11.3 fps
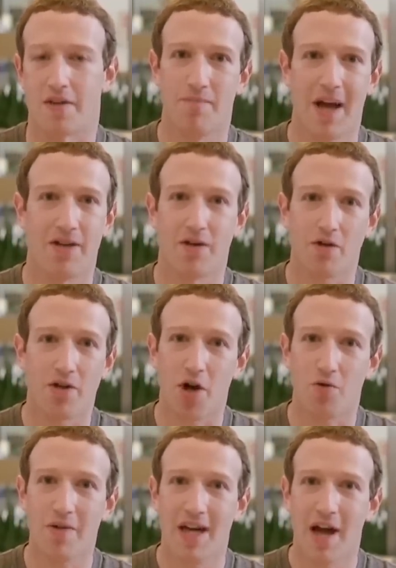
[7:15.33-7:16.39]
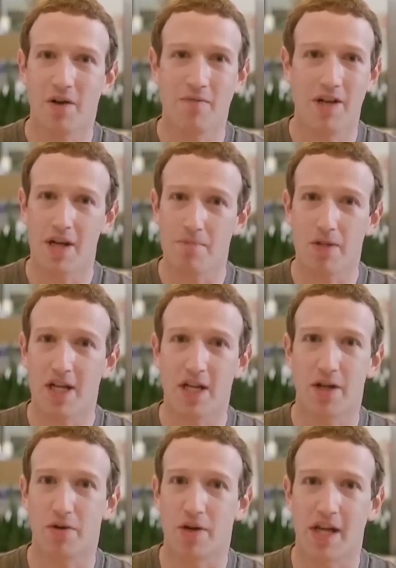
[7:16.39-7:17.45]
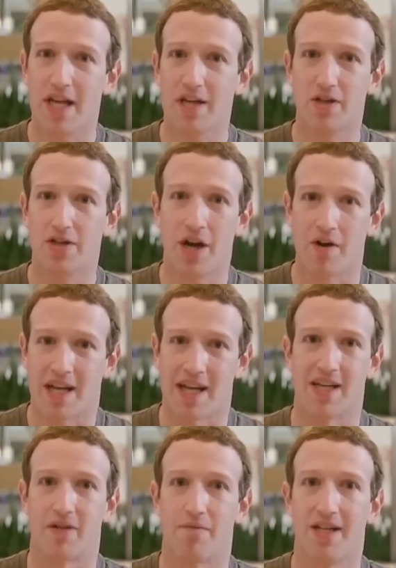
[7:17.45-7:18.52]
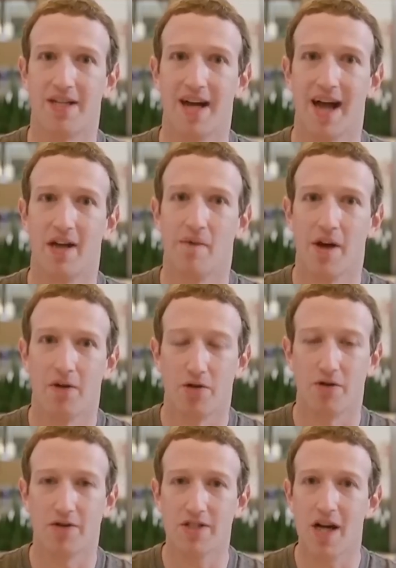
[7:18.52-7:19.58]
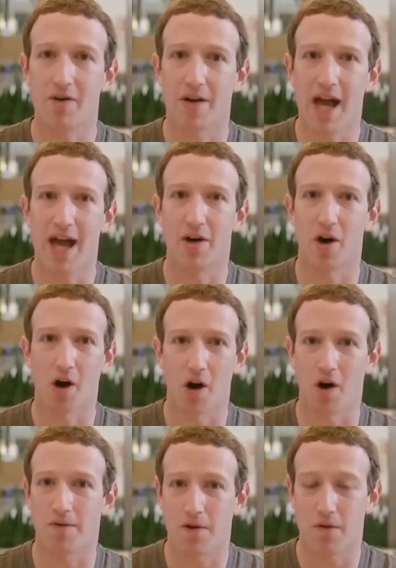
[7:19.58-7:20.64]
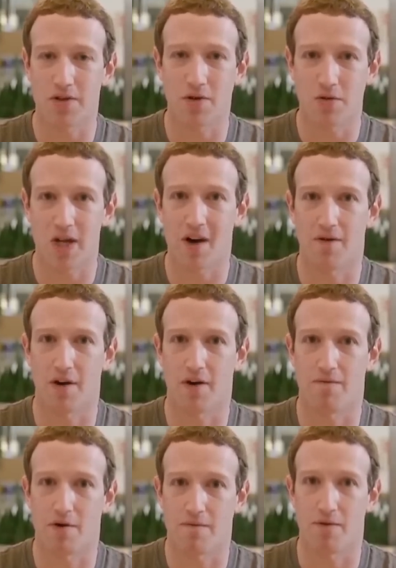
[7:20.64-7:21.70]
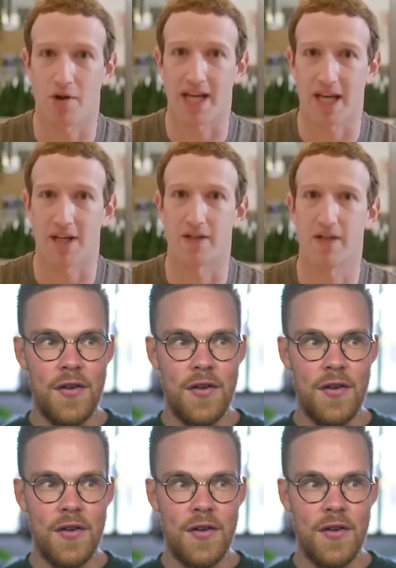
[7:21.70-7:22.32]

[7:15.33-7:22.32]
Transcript: Spectre showed me how to manipulate you into sharing intimate data about yourself and all those you love for free.